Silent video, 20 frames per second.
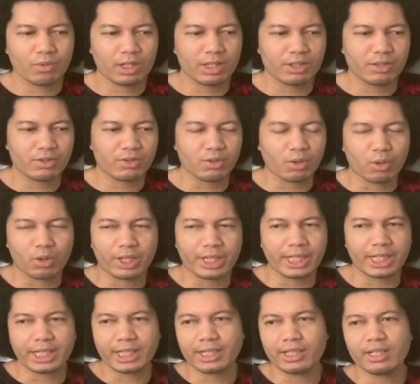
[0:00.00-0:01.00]

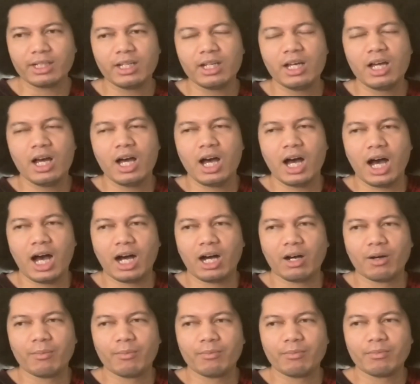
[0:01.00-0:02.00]
Dorian,
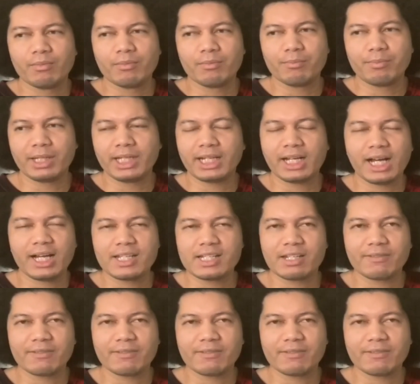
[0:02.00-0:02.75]
because